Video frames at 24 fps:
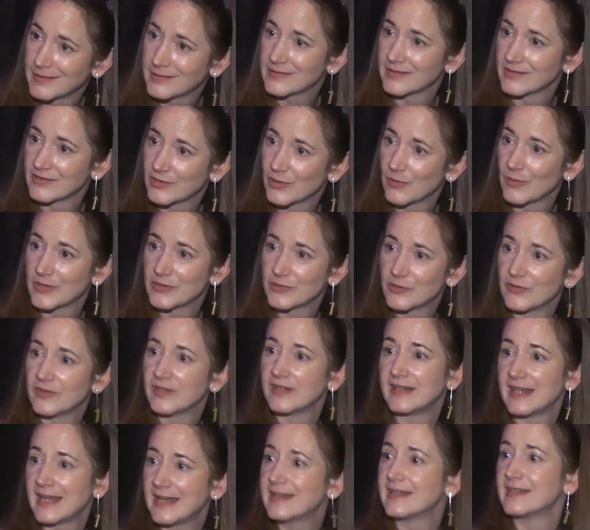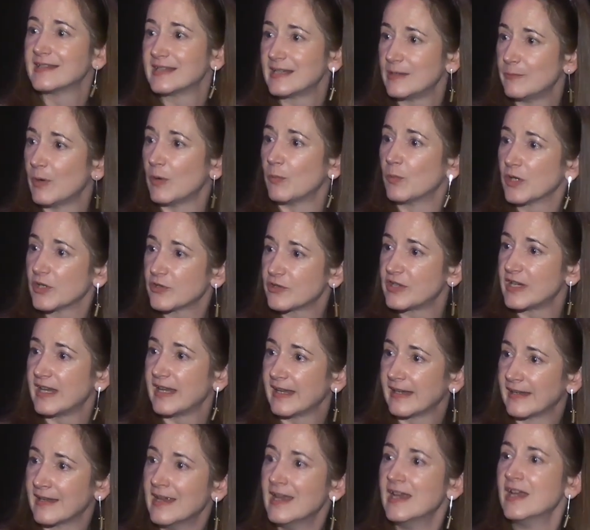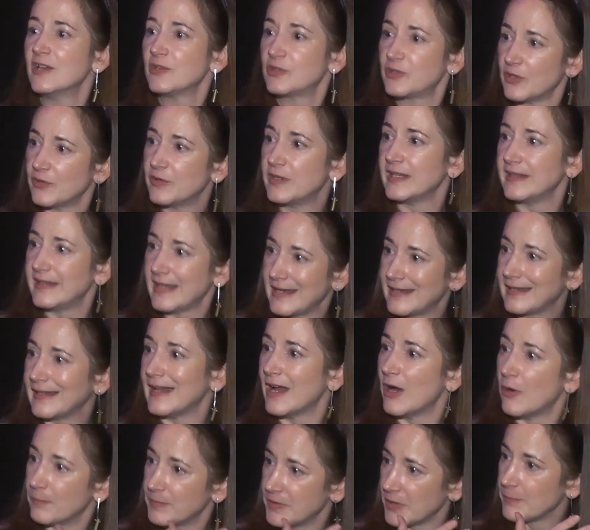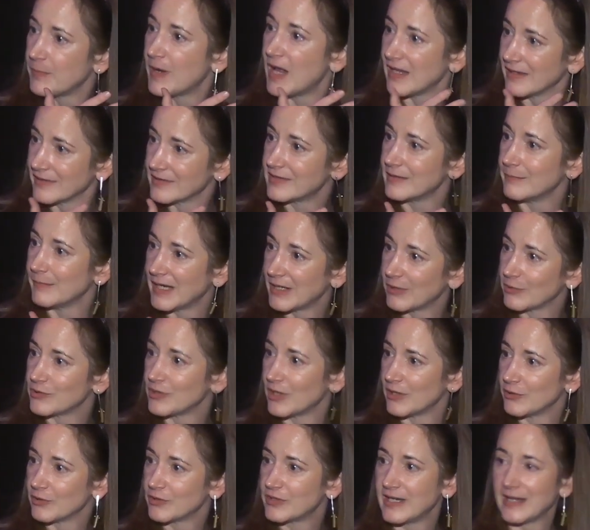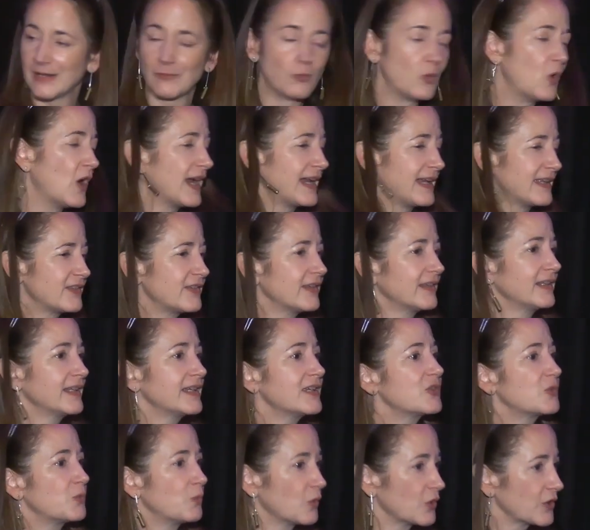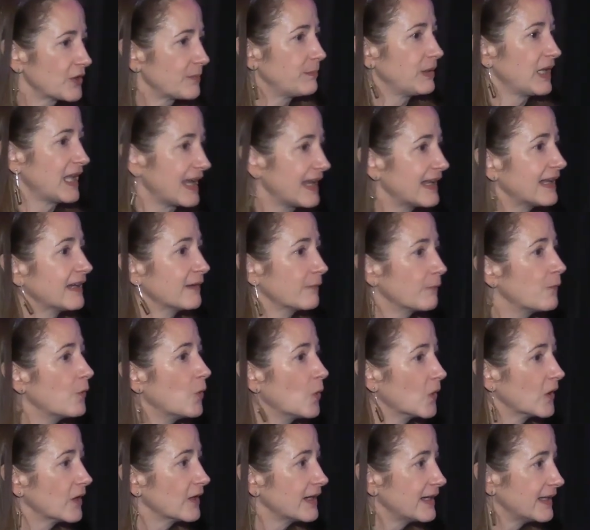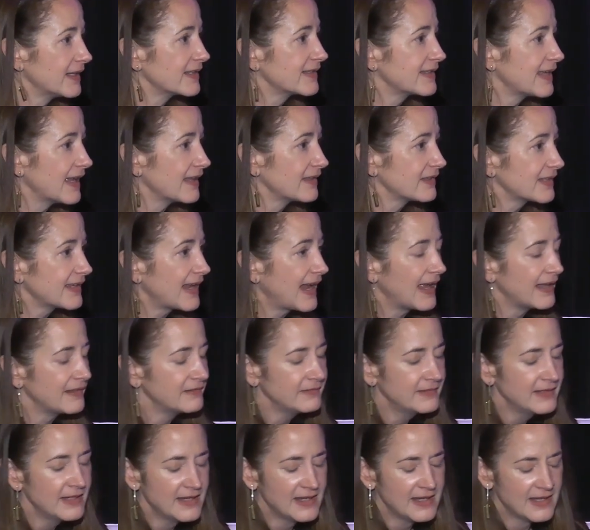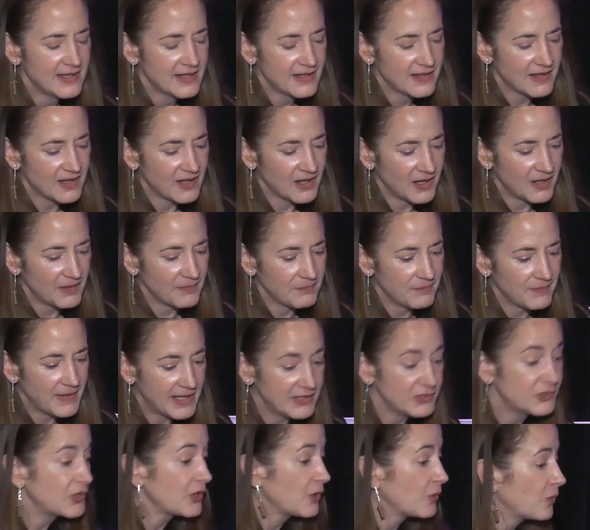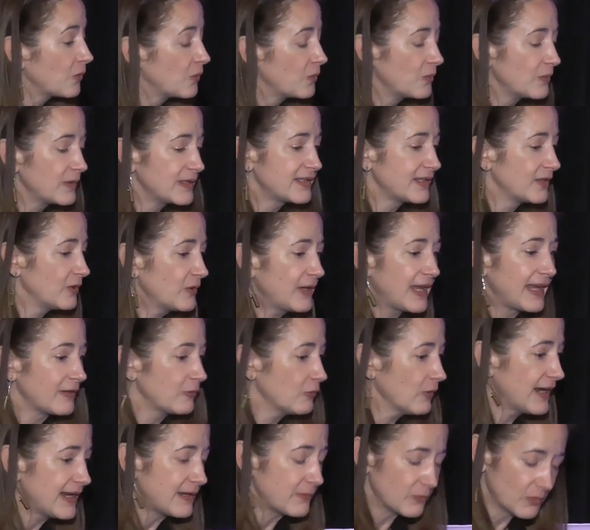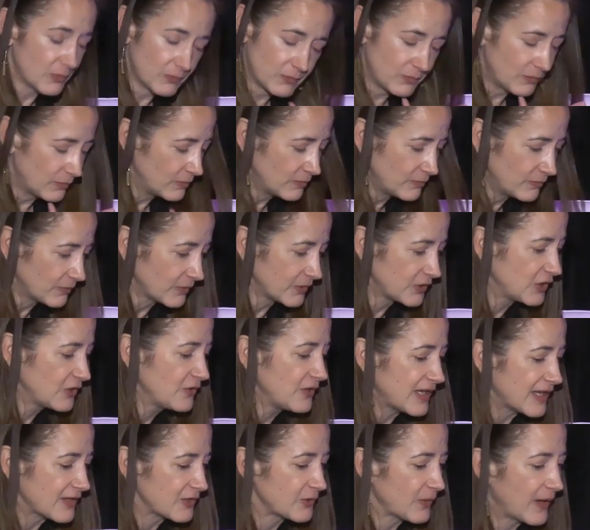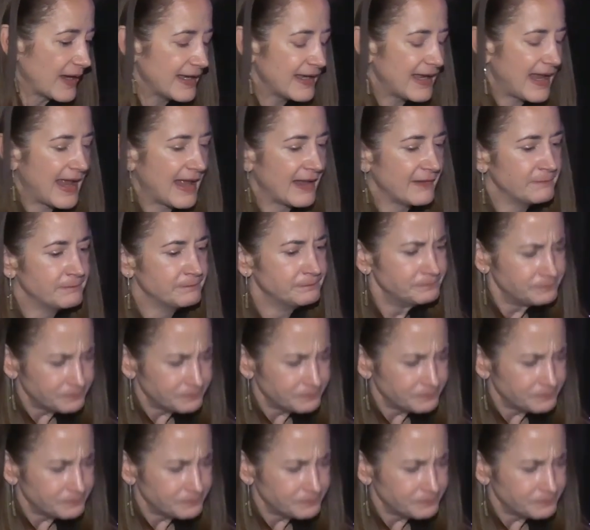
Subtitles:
and so on so that they can see what we're seeing, so that they can help their policymakers understand why it's at least worth planning for, in a sense. And so we said, okay, great, we'll do this, right? And